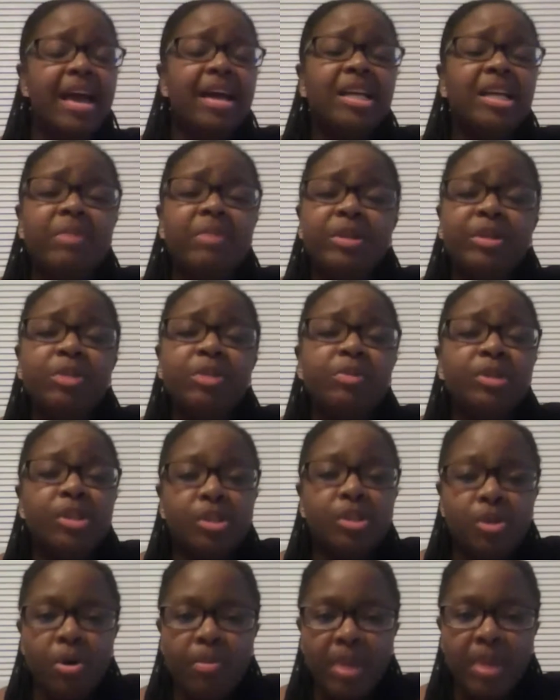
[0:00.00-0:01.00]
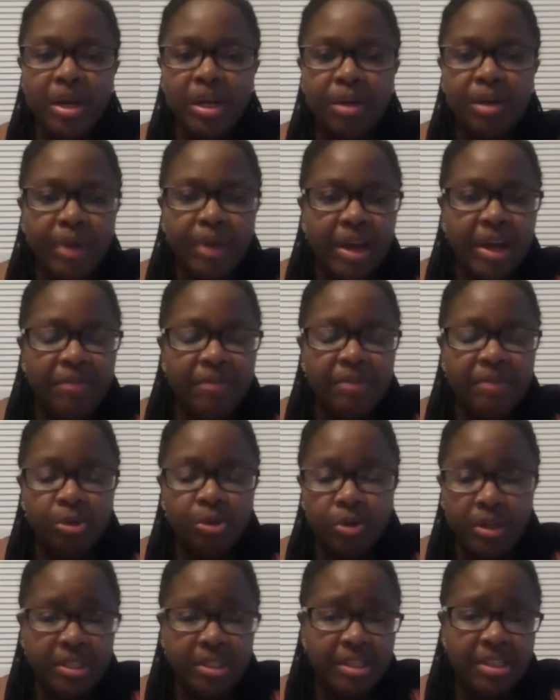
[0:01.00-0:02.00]
especially with so many array of
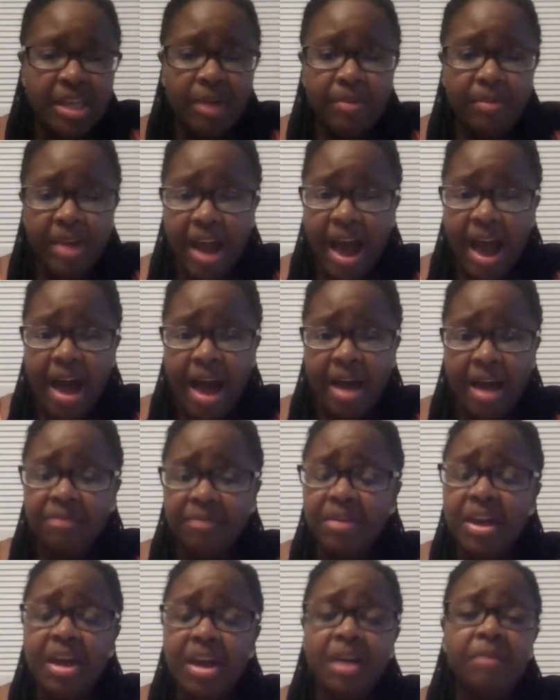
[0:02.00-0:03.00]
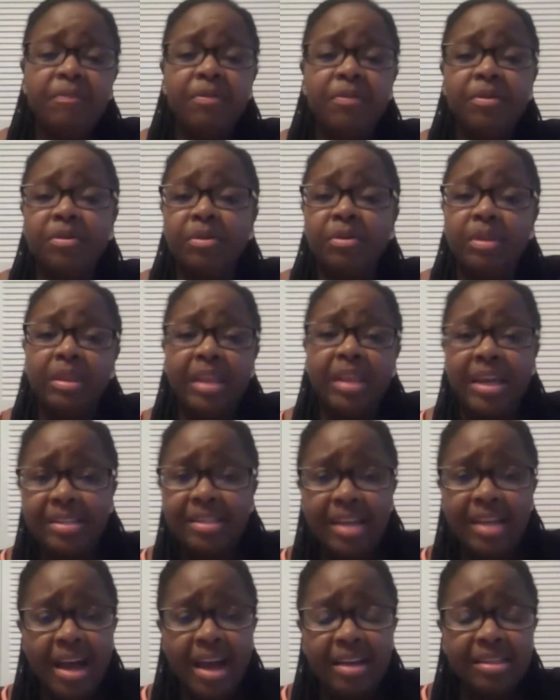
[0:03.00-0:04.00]
choices that we have for
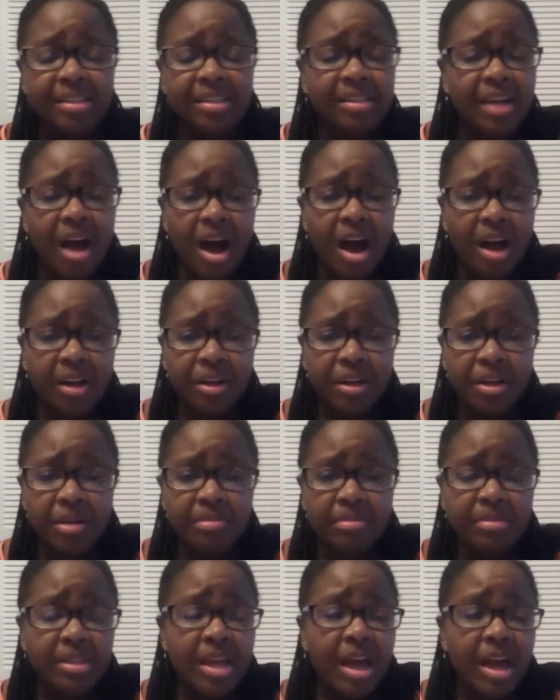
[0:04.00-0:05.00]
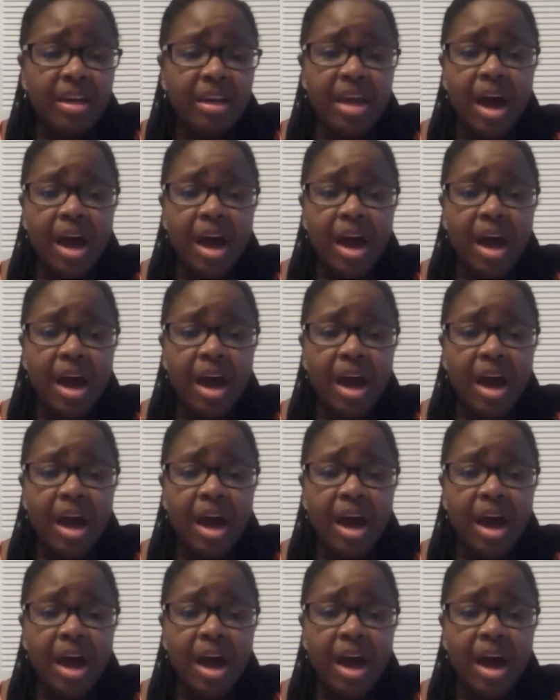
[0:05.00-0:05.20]
latex condoms,